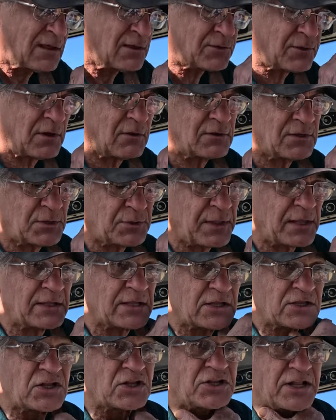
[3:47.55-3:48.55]
So you say,
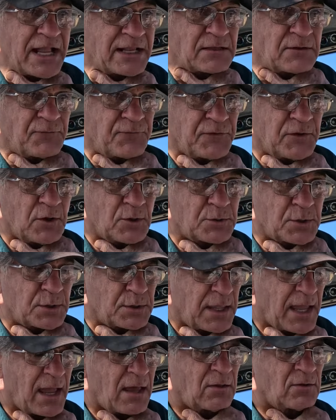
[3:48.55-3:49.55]
did you check the
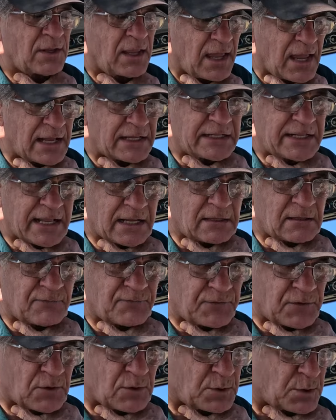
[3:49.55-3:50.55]
fuses? Hell yeah, I checked the
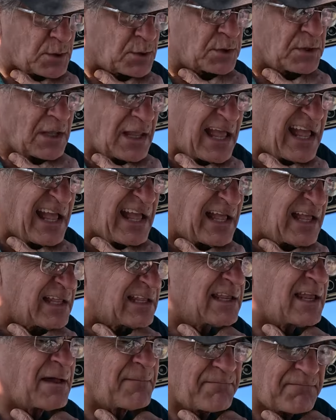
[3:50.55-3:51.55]
fuses.
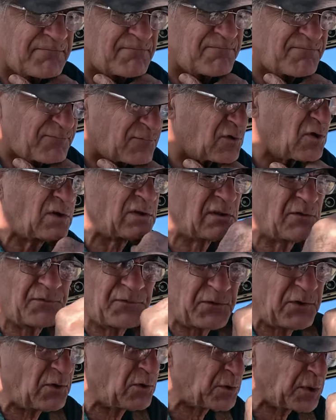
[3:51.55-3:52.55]
Yep, took the
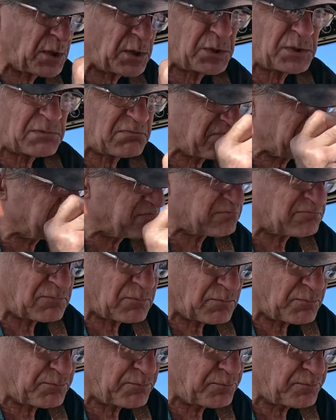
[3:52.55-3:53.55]
fuses,
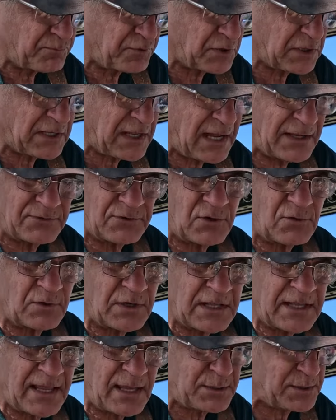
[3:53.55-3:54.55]
put a
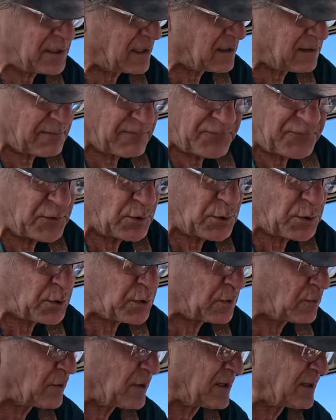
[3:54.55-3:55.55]
continuity test on it,
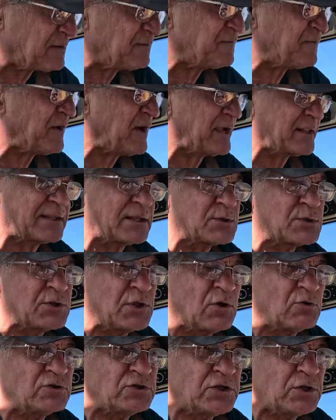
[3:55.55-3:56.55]
fuses are working fine. There's
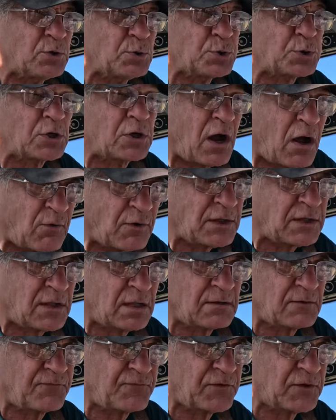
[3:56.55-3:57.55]
no juice going
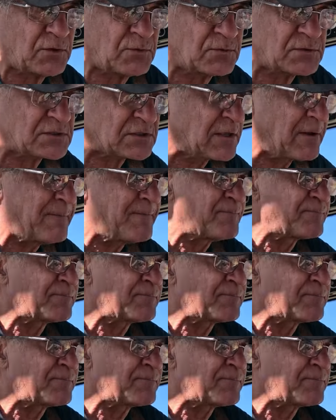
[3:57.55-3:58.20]
to the fuse.